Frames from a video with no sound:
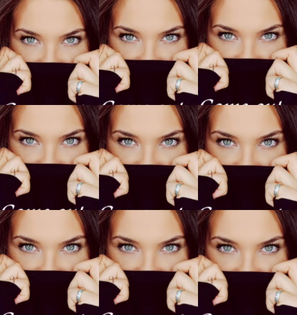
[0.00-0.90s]
to be so
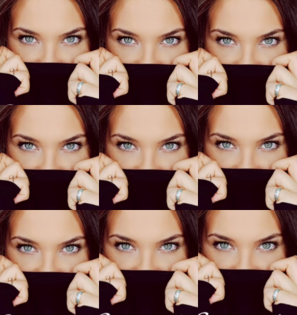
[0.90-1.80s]
perfect.
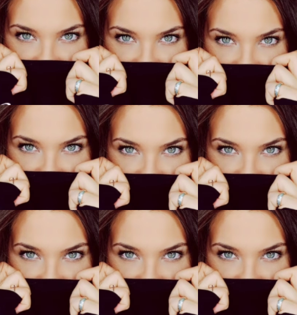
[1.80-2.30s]
If you're going